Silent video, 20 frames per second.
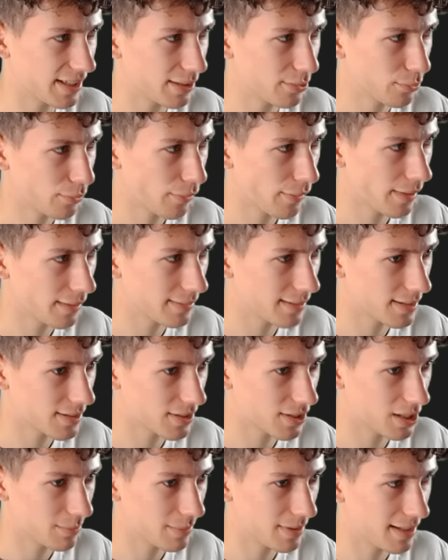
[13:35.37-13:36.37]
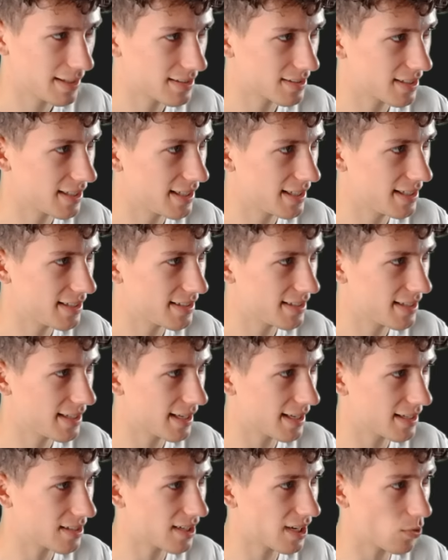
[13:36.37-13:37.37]
I don't think that's gonna be as
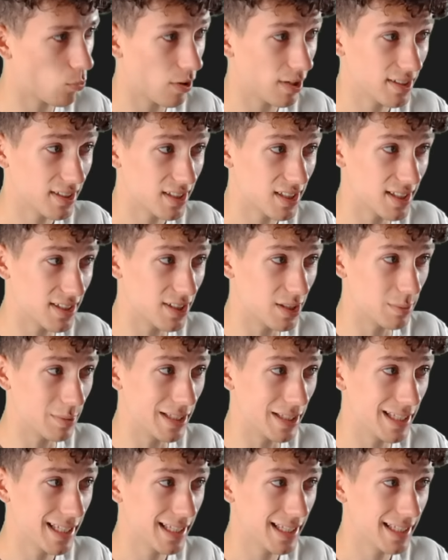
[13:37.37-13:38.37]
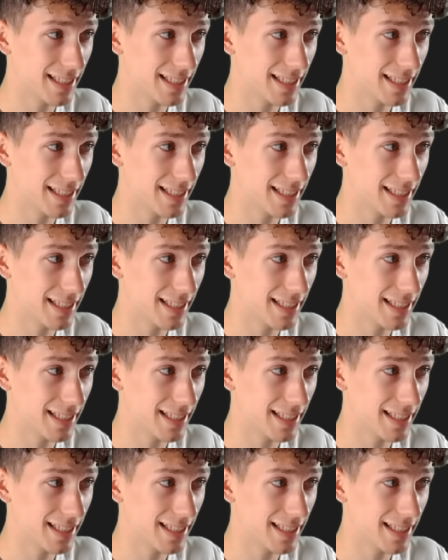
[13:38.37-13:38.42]
easy as I want it to be.